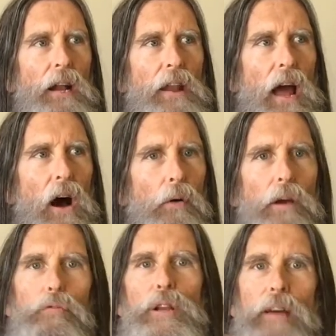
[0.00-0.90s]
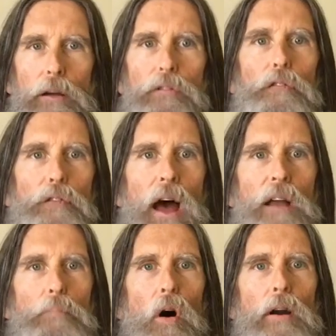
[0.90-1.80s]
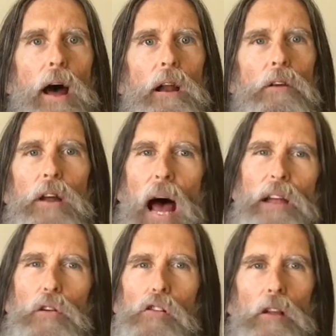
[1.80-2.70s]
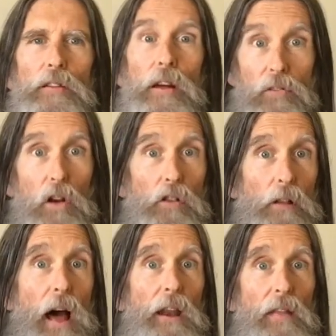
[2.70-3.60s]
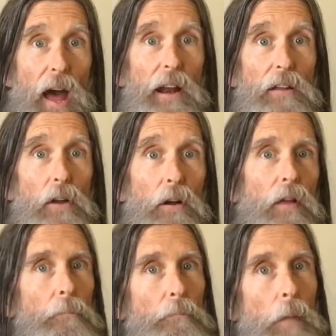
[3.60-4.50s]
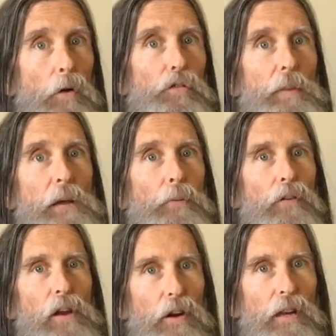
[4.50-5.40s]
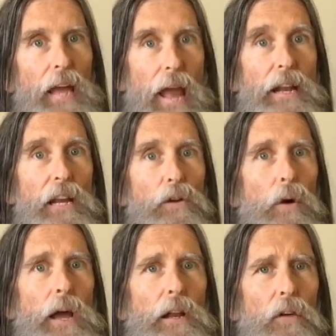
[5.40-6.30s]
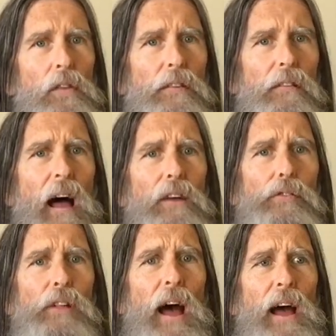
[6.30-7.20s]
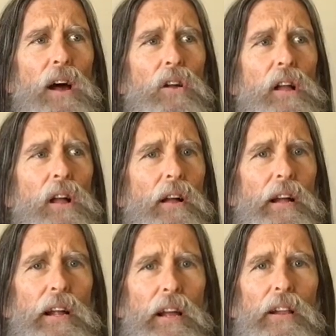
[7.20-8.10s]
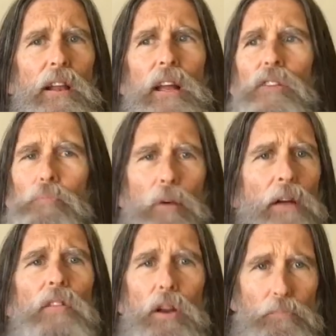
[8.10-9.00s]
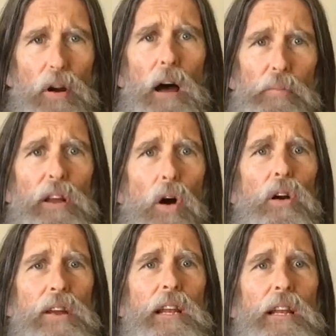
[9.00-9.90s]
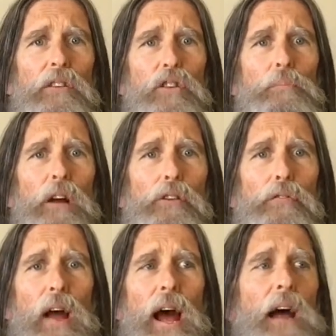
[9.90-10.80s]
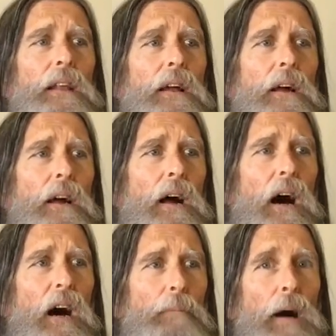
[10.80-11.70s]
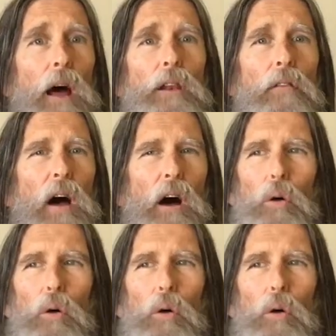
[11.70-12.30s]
Now, if we take the fat part out of it, I usually think there's a lot of that in there, that most people that are gaining weight on this lifestyle, it, it's pro they probably are eating too much fat. Um, and the